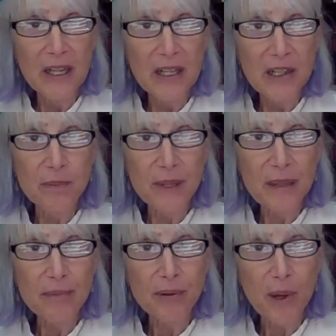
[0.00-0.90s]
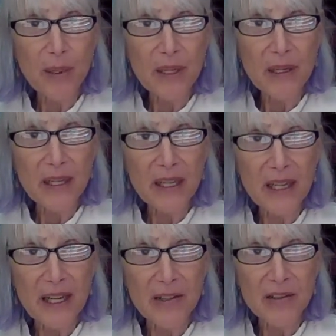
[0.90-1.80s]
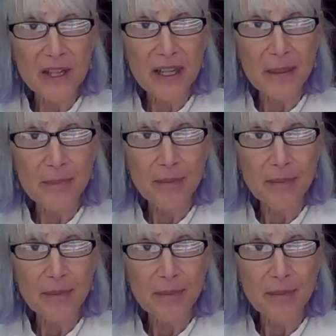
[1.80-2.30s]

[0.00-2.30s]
this big proteolytic enzyme.